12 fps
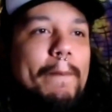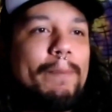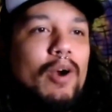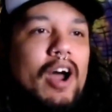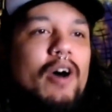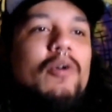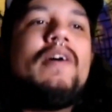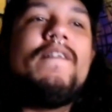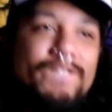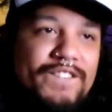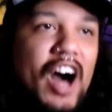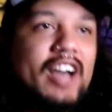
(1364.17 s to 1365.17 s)
it, bro.
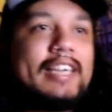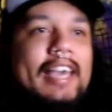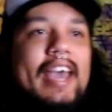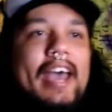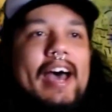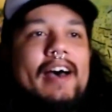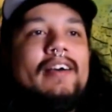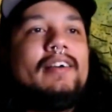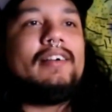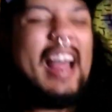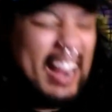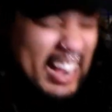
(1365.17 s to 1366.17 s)
Fuck yeah.
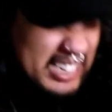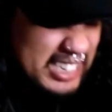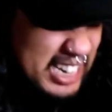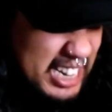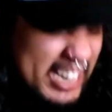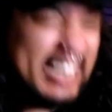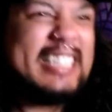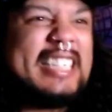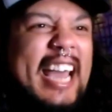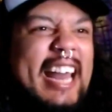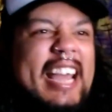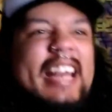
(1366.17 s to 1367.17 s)
Oh, he
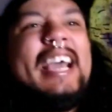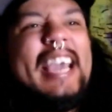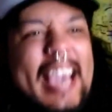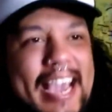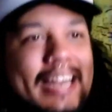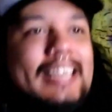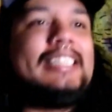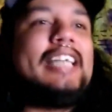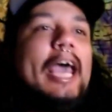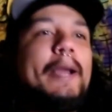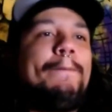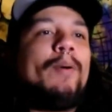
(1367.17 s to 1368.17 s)
did it. Eat a
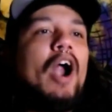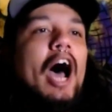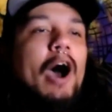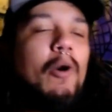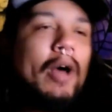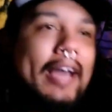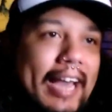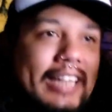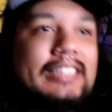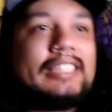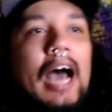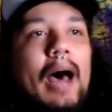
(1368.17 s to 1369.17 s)
dick, bro.
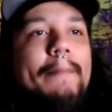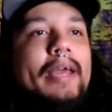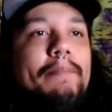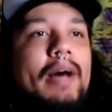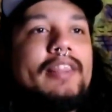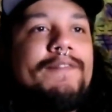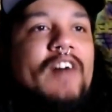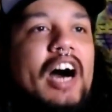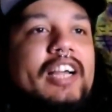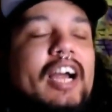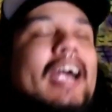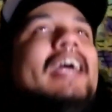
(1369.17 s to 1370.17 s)
It's coming,
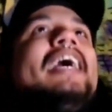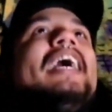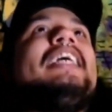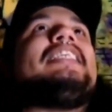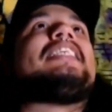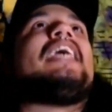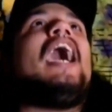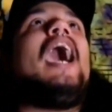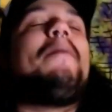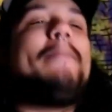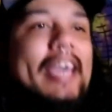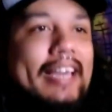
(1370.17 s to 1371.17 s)
motherfucker. It's
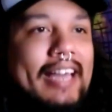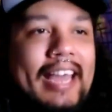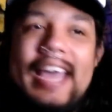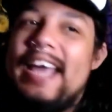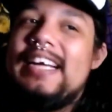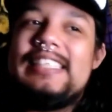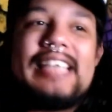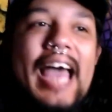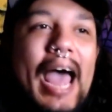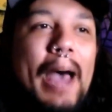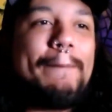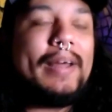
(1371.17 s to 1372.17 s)
coming. It is
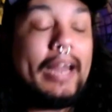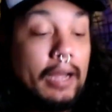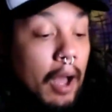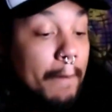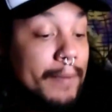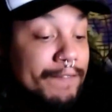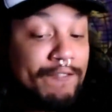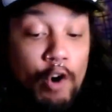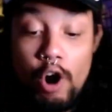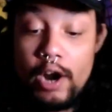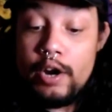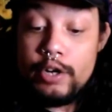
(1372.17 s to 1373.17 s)
happening
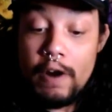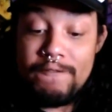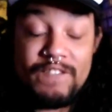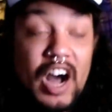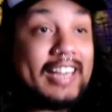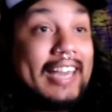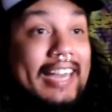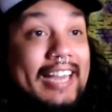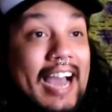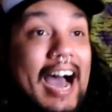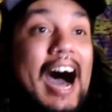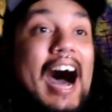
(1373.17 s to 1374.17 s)
before your
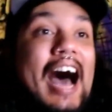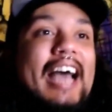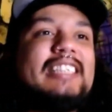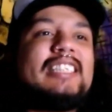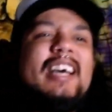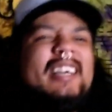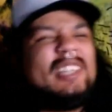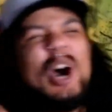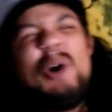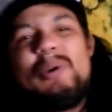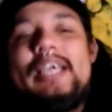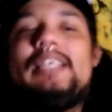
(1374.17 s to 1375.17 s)
fucking eyes.
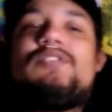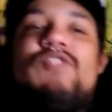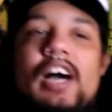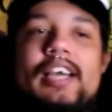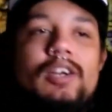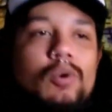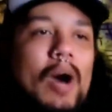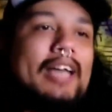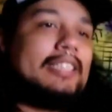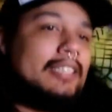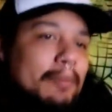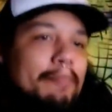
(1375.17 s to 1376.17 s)
Yo, he's fucking
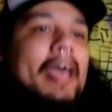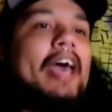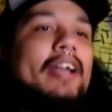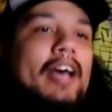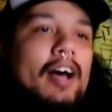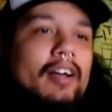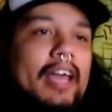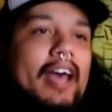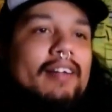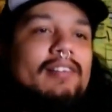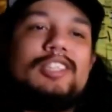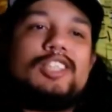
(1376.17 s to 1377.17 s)
Quasi's the man. Hell
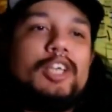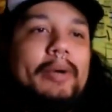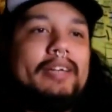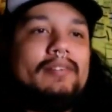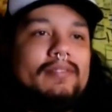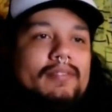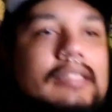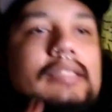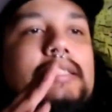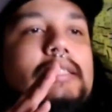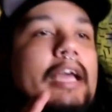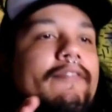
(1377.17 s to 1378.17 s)
yeah. Let's do it.
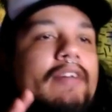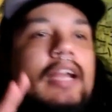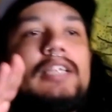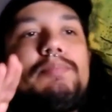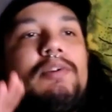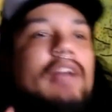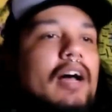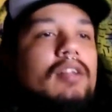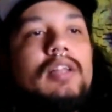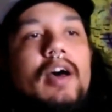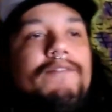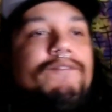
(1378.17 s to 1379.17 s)
Saving
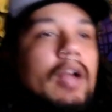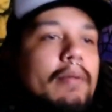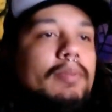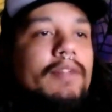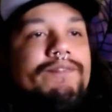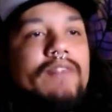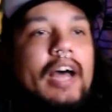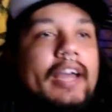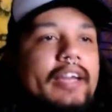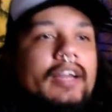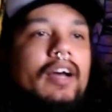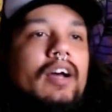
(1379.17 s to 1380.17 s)
Esmeralda from the
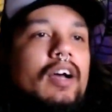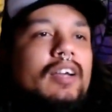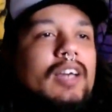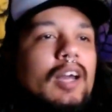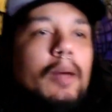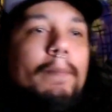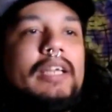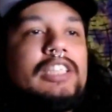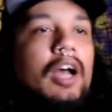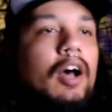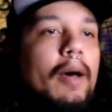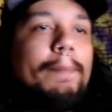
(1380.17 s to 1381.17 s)
fire. Gonna beat
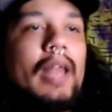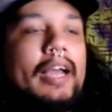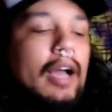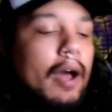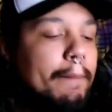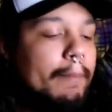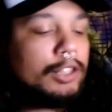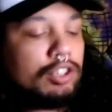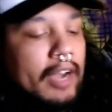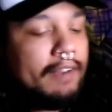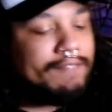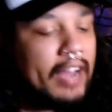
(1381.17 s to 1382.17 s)
y'all up like I'm a
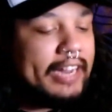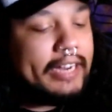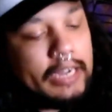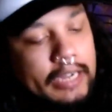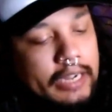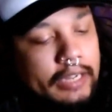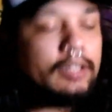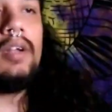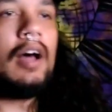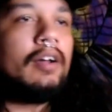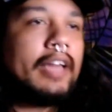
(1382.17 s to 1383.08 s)
trained fighter. Hell